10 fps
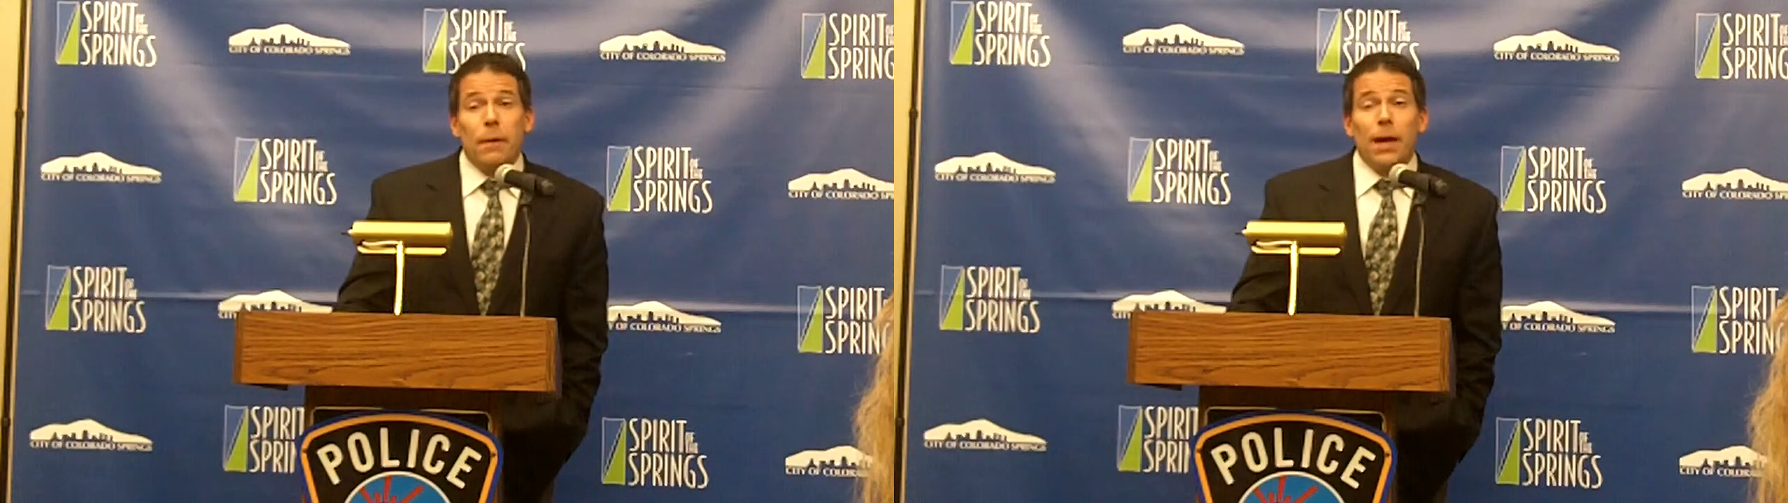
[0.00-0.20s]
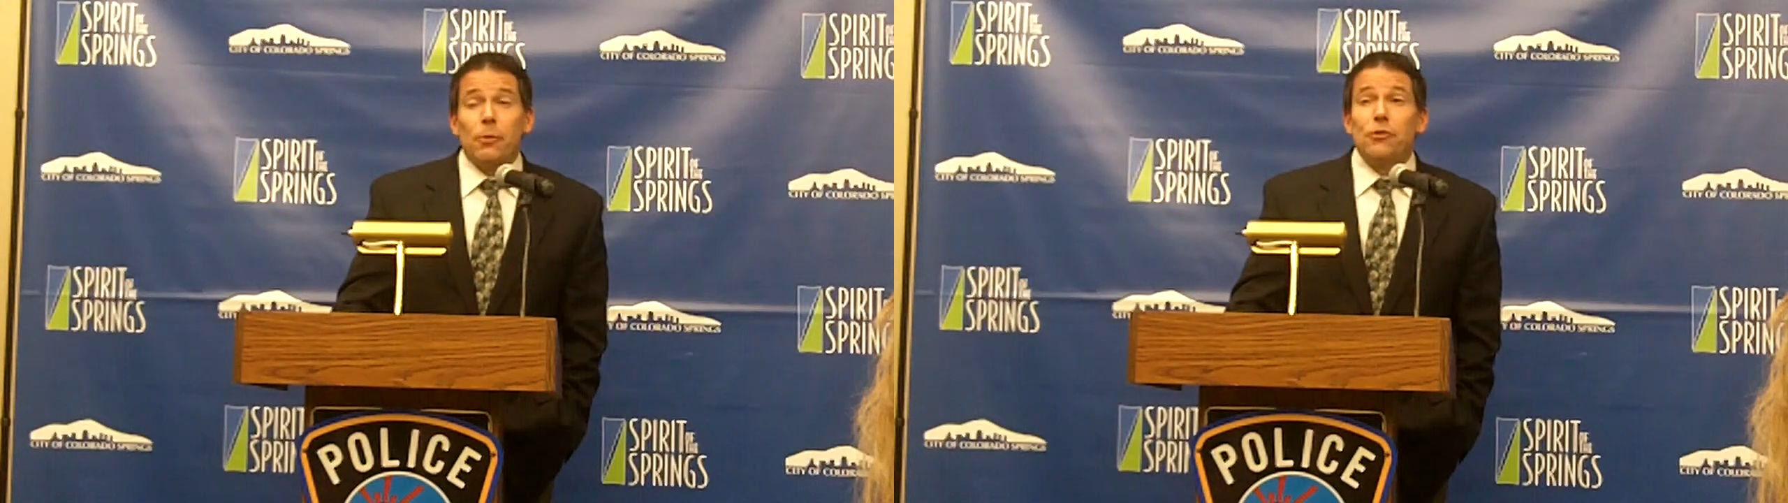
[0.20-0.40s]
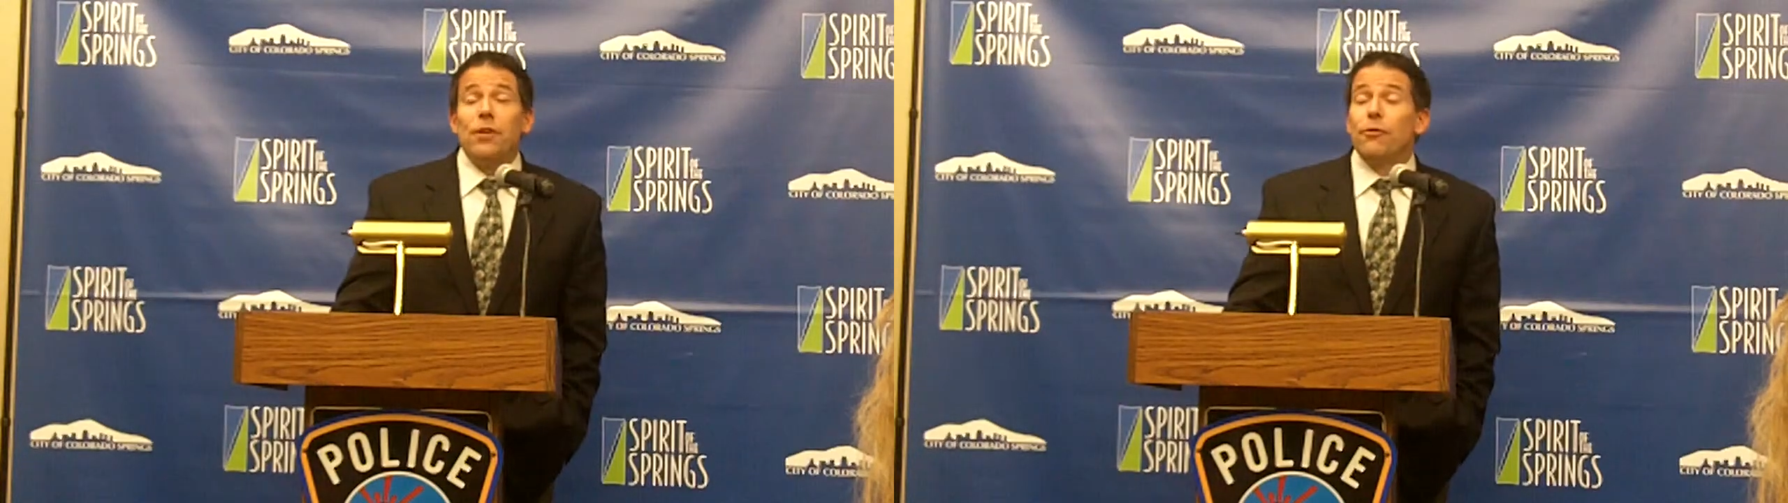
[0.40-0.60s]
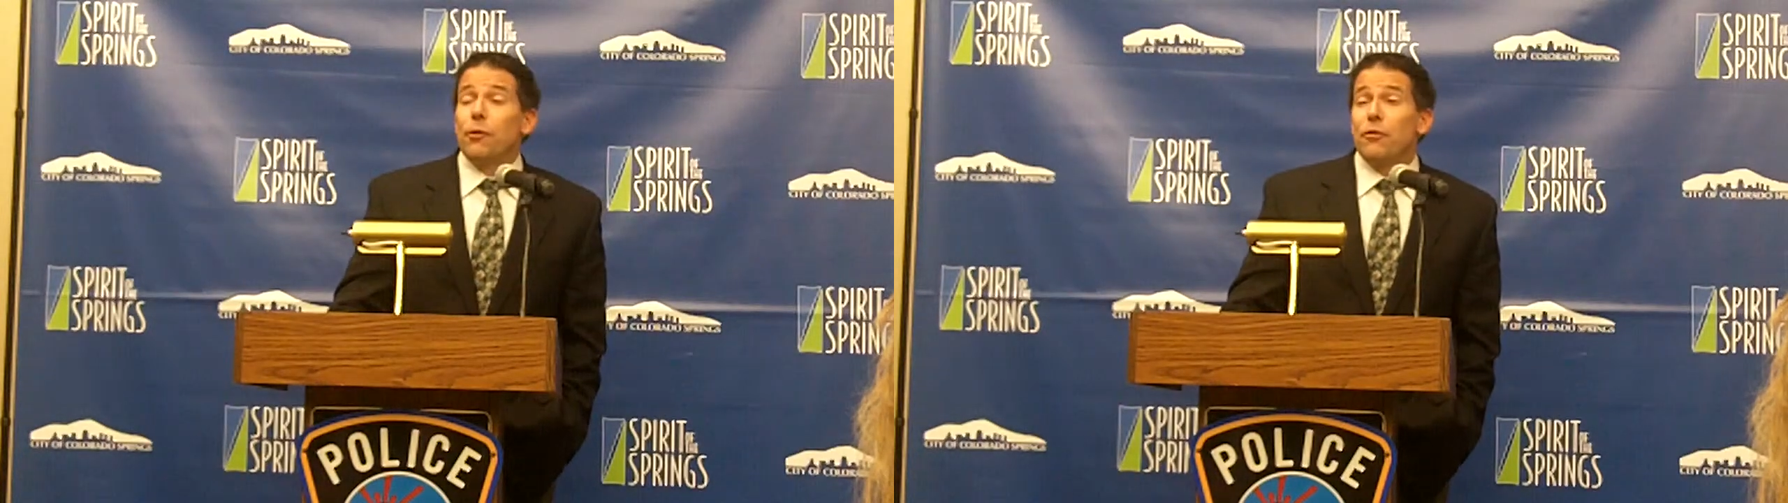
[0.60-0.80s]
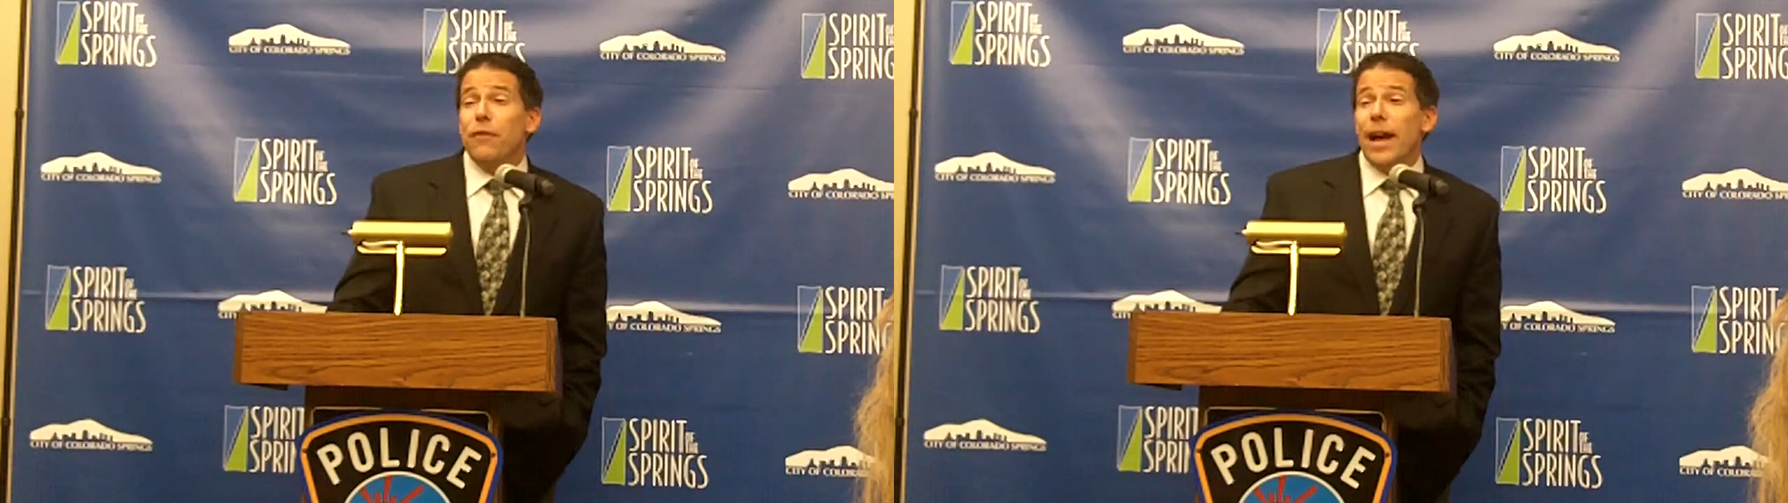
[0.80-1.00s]
That was
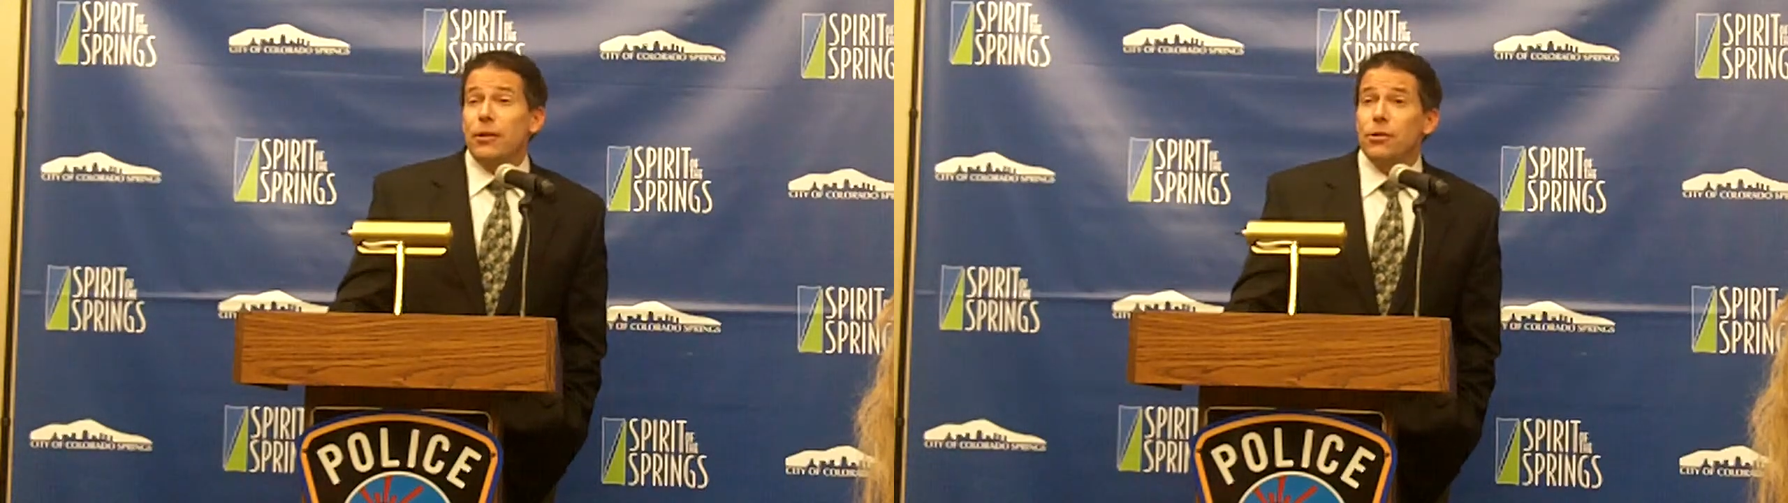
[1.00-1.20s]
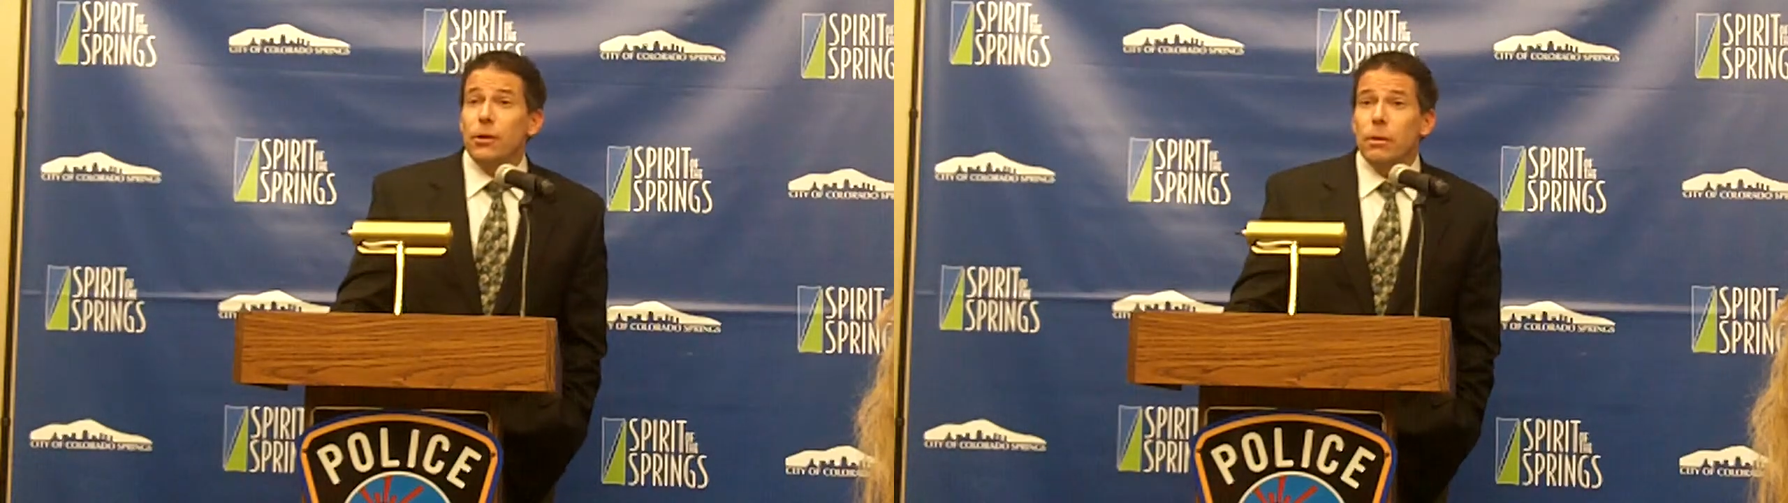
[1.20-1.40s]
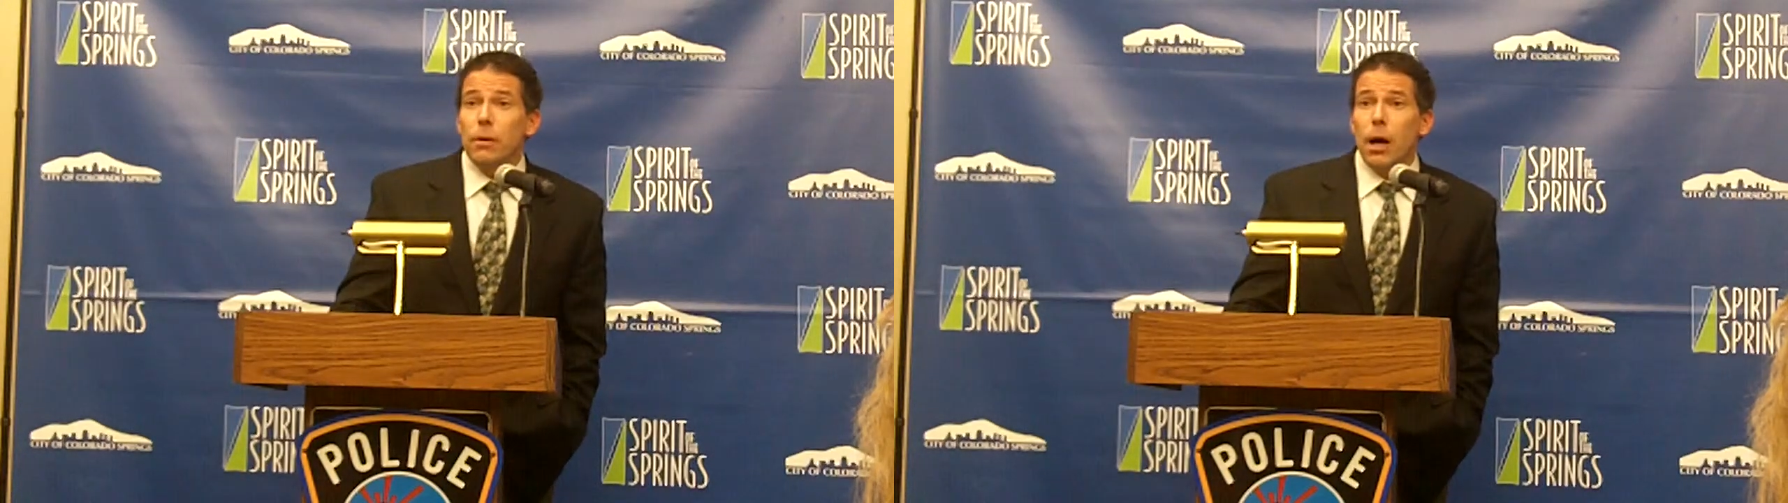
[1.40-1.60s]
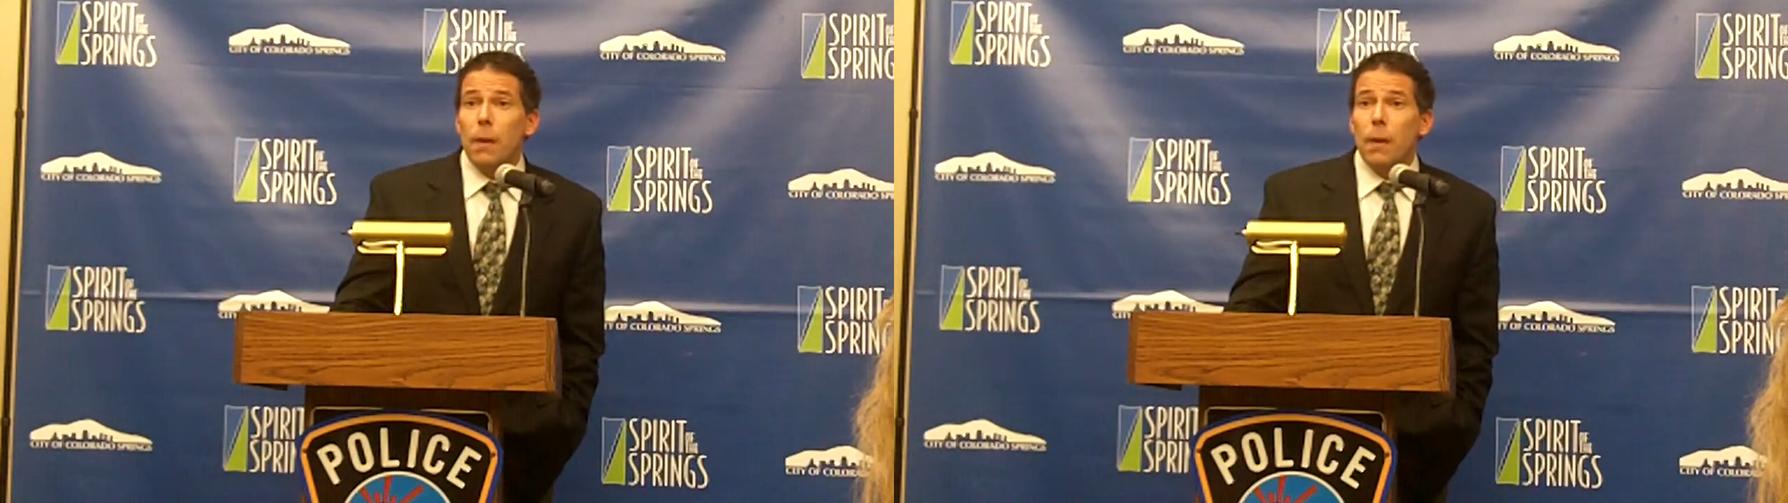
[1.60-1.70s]
never a factor